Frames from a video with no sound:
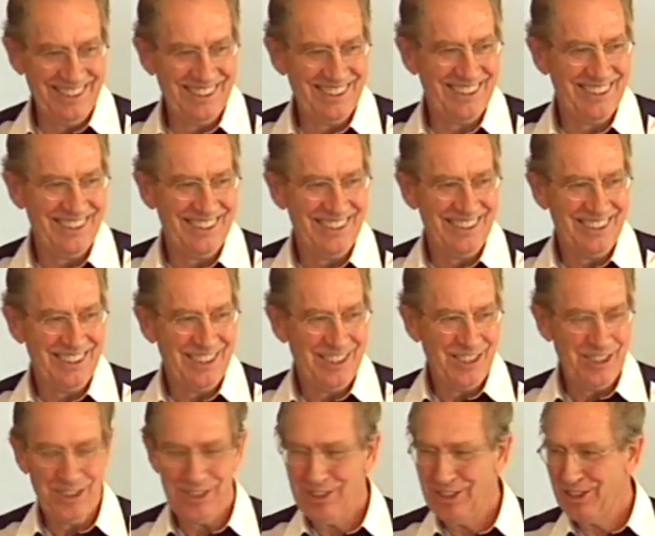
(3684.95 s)
She's
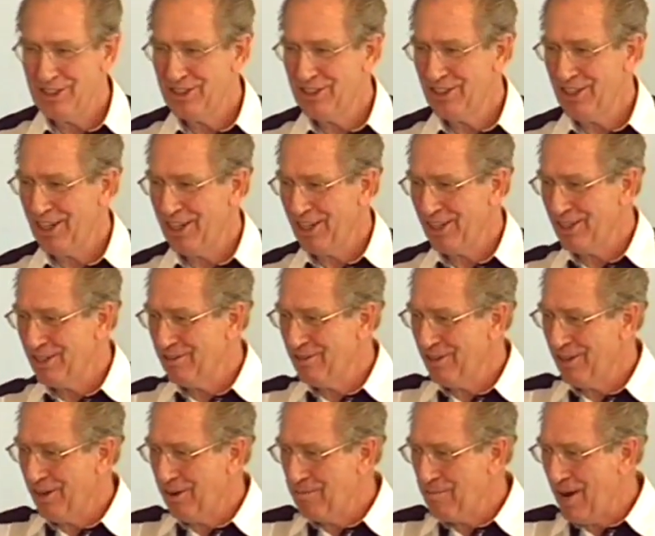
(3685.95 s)
sitting over there
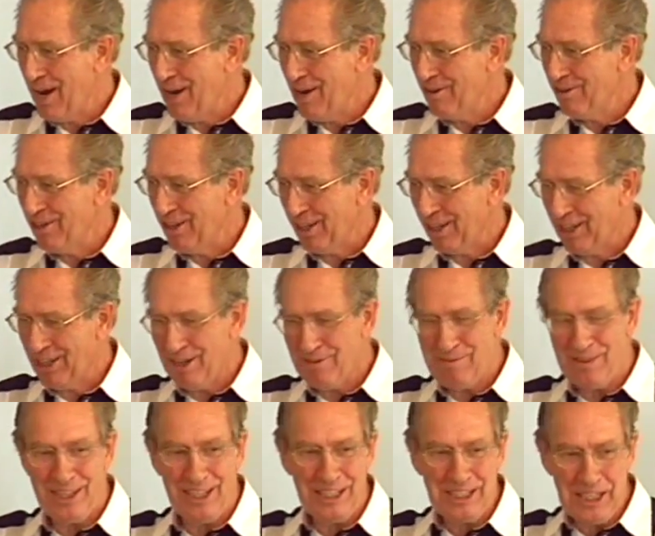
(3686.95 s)
mouthing, Give me the
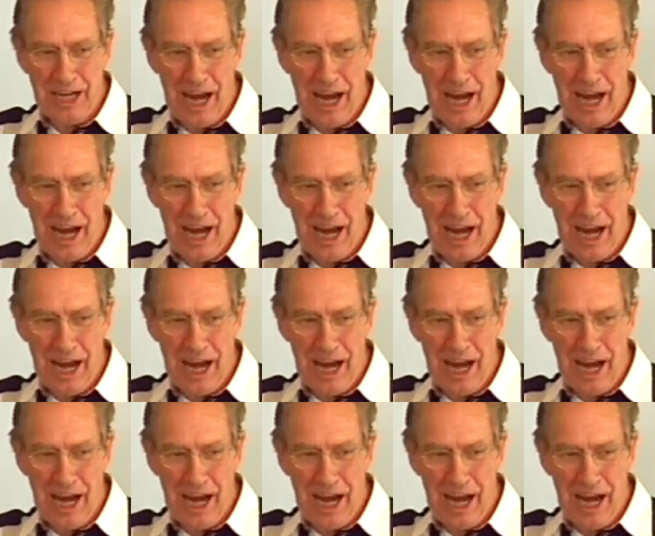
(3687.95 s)
chapter.